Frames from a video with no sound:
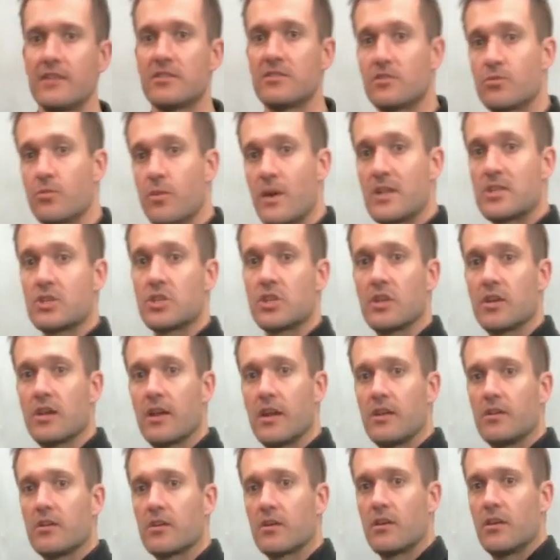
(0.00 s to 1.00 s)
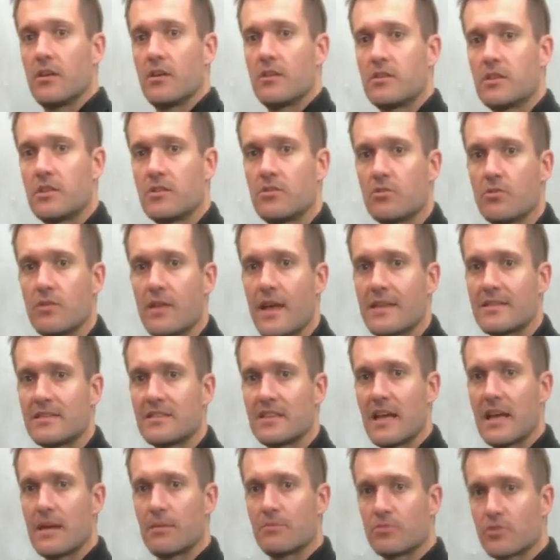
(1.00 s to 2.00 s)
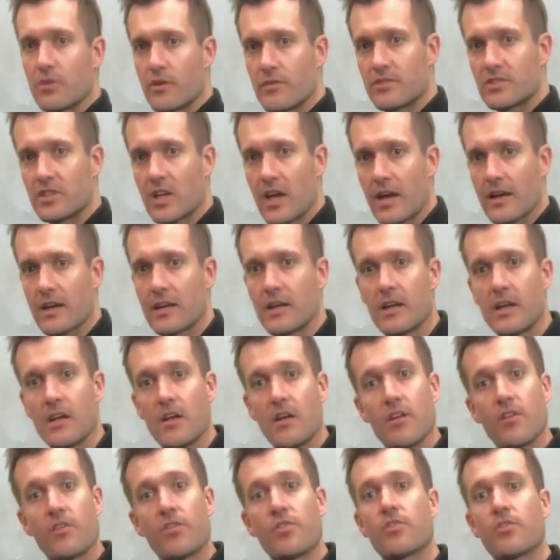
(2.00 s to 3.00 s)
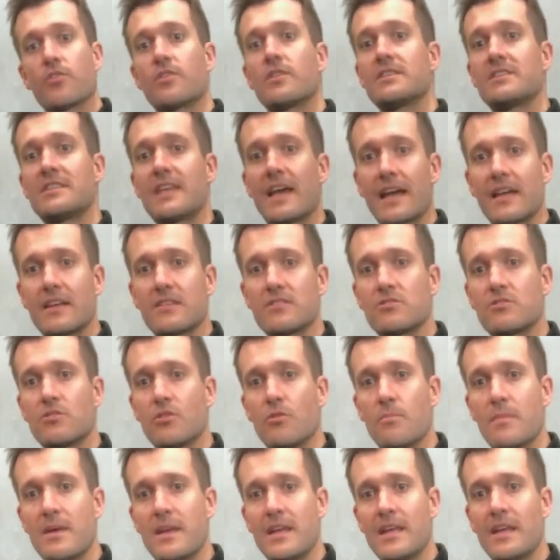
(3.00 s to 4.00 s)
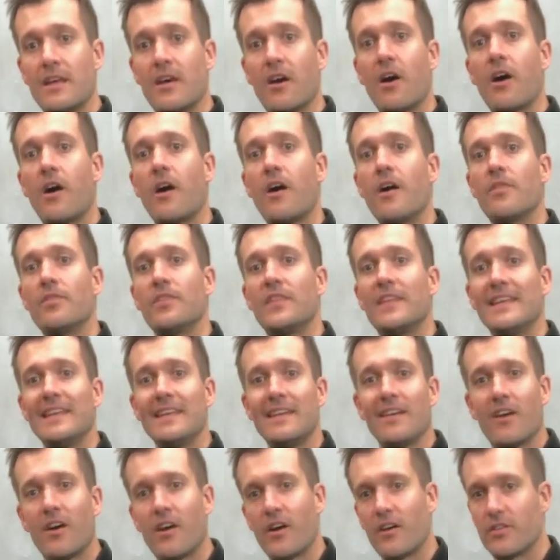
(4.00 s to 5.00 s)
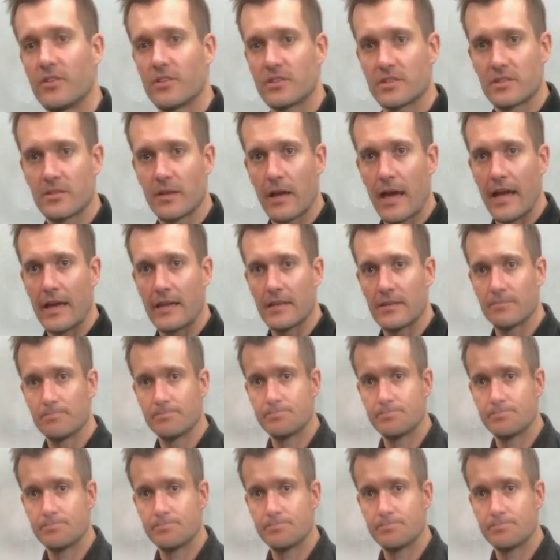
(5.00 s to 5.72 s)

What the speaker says: switch, and you're gonna do that same sort of tuck, 30 seconds to a minute on the other side.